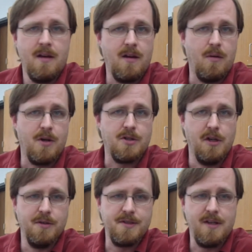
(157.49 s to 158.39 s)
Now watch
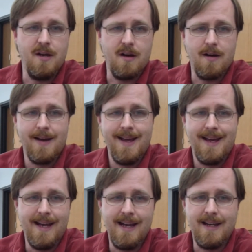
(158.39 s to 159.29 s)
closely here.
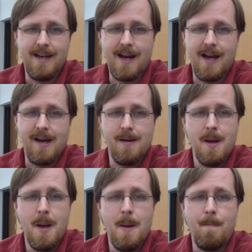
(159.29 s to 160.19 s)

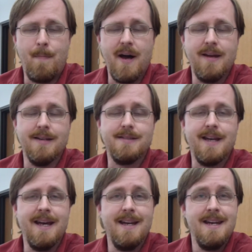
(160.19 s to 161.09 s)
eighty-nine minus
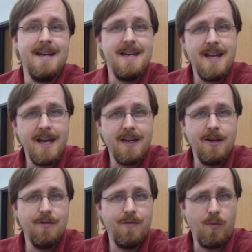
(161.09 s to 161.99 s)
a
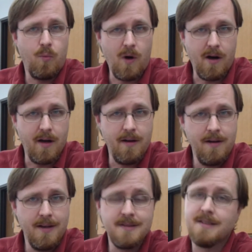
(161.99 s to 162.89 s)
negative one
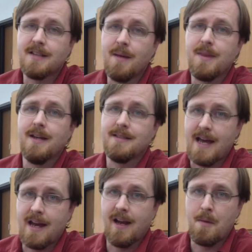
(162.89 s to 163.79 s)
is the same thing as
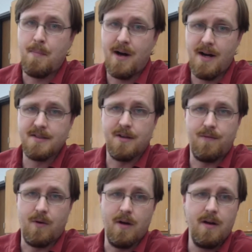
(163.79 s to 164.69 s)
adding a
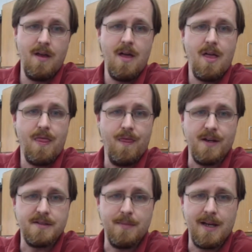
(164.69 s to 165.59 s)
positive one,
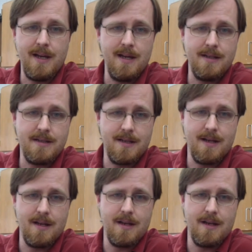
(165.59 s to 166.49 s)
thus making it
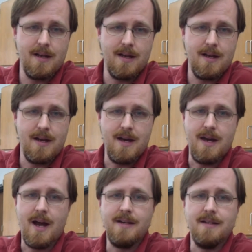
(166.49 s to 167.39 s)

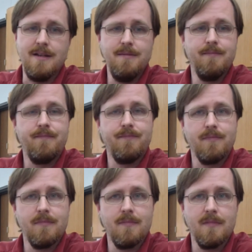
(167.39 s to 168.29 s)
ninety.
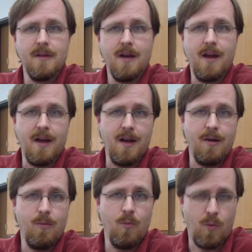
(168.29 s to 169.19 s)

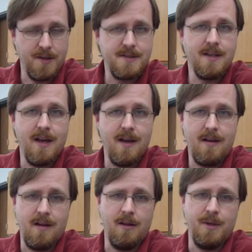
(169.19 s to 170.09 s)
And once
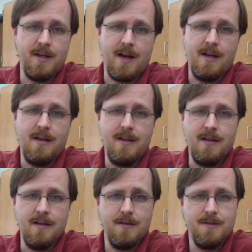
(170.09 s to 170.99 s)
again, element ninety
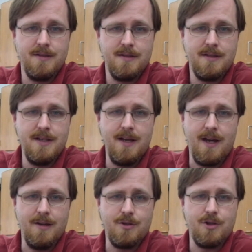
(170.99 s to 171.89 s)
is T
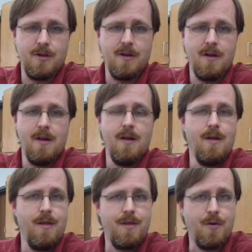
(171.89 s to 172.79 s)
H,
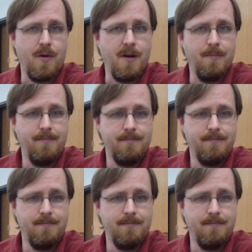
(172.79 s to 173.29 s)
thorium.